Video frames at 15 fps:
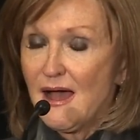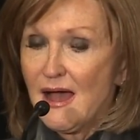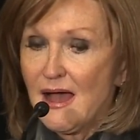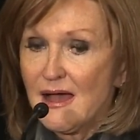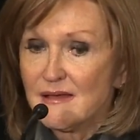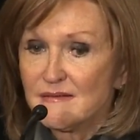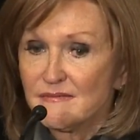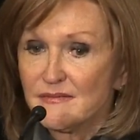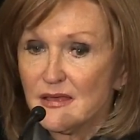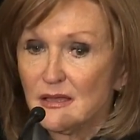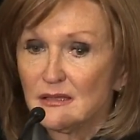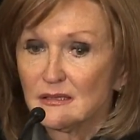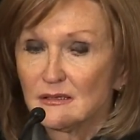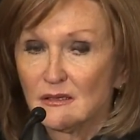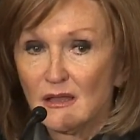I
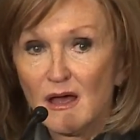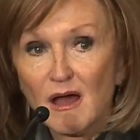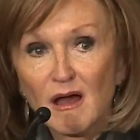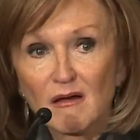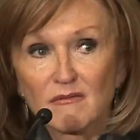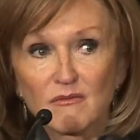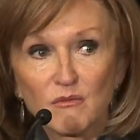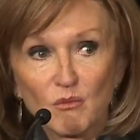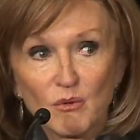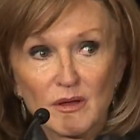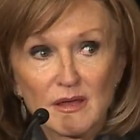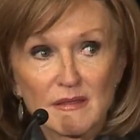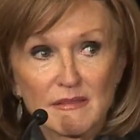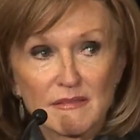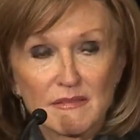fell in love
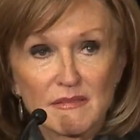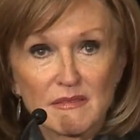with